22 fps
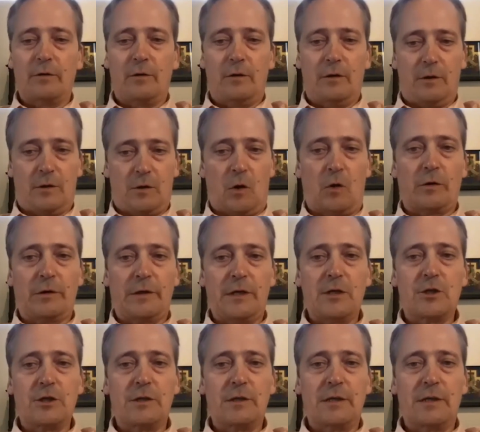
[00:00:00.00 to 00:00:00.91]

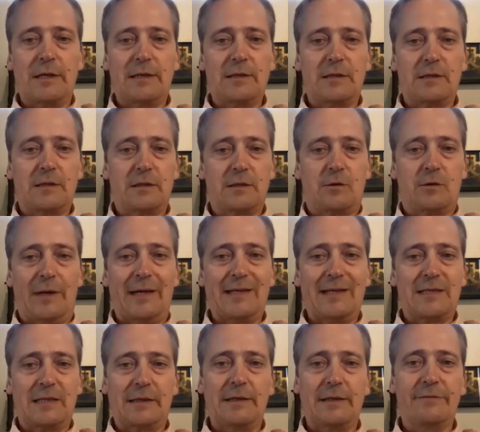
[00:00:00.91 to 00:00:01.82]
cognition is
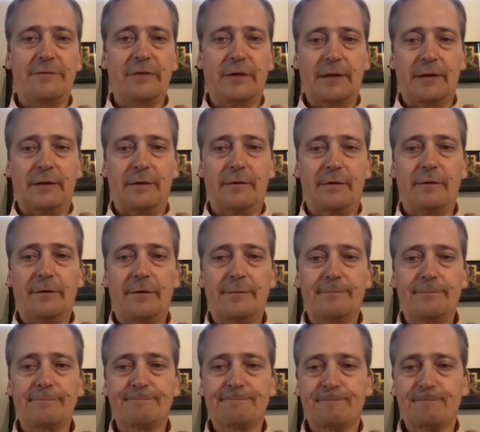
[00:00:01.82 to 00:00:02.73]
quite significant.
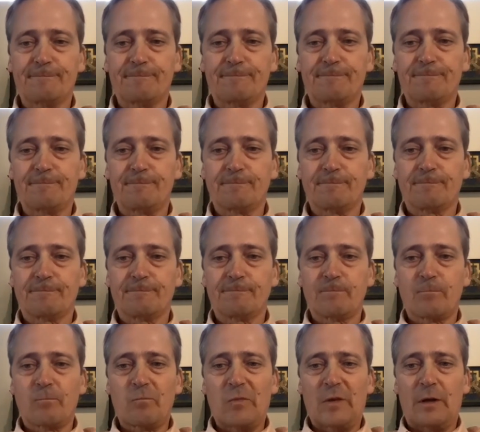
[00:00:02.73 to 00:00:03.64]

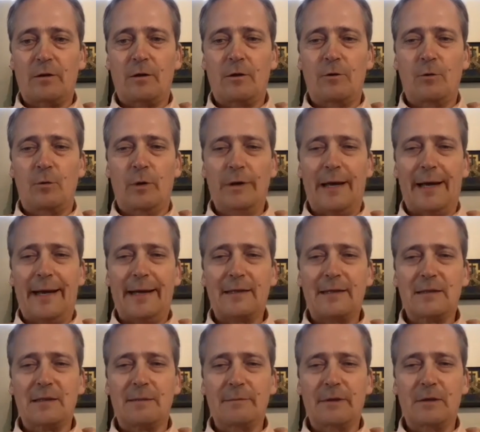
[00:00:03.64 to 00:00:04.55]
Did you want to add
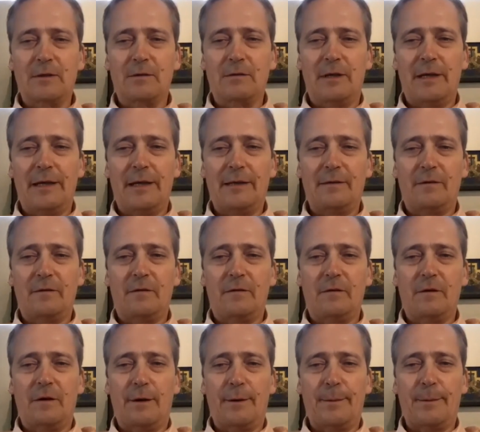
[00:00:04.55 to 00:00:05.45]
something to that,
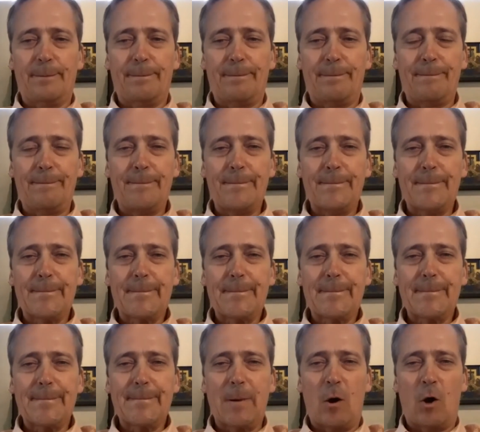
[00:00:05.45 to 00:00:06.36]

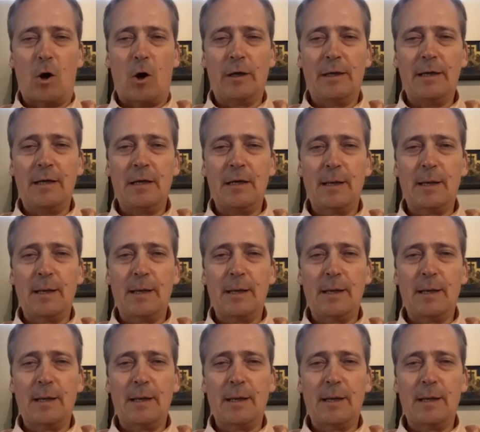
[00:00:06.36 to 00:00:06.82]
Holly?